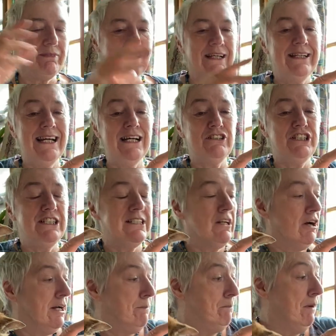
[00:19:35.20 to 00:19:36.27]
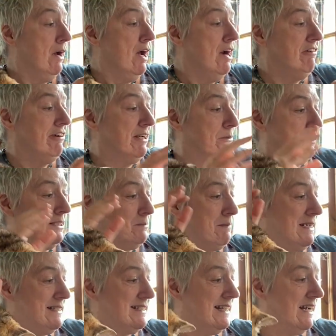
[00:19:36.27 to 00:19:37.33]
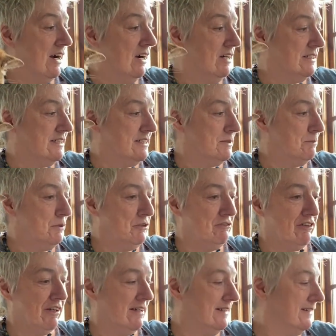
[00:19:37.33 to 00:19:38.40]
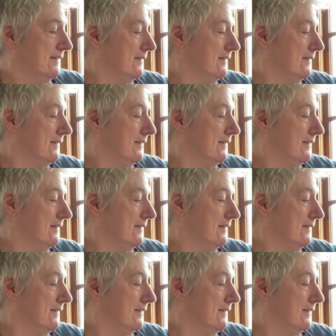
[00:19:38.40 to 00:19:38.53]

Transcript: And now she started purring, which makes it harder to move her.